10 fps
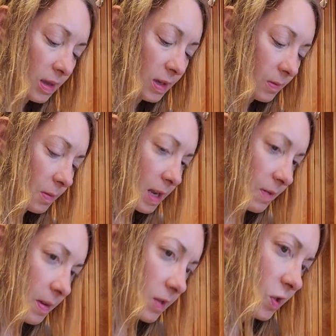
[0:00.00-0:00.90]
This one might
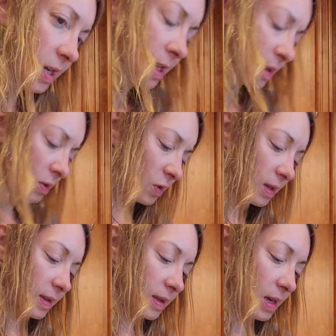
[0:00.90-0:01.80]
give you a challenge.
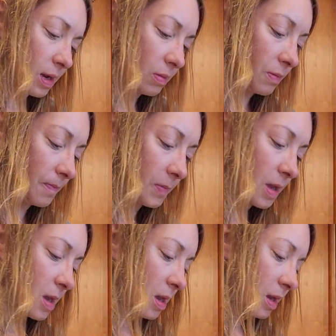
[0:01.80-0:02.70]
Let's see.
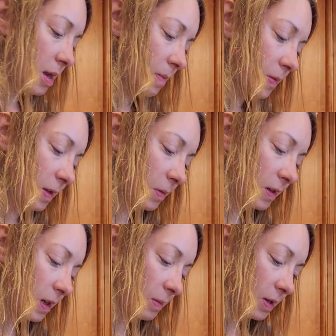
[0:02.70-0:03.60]
Yeah, this one's
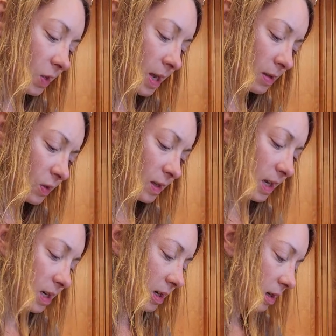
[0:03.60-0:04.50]
going to be a challenge because
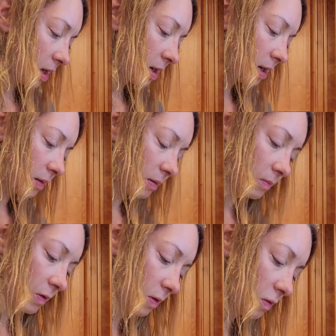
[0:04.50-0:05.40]
I didn't cut it
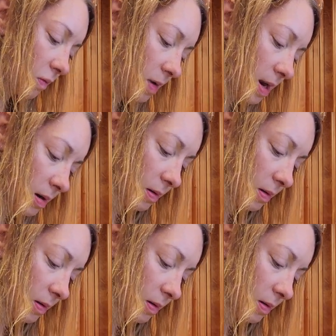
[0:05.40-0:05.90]
quite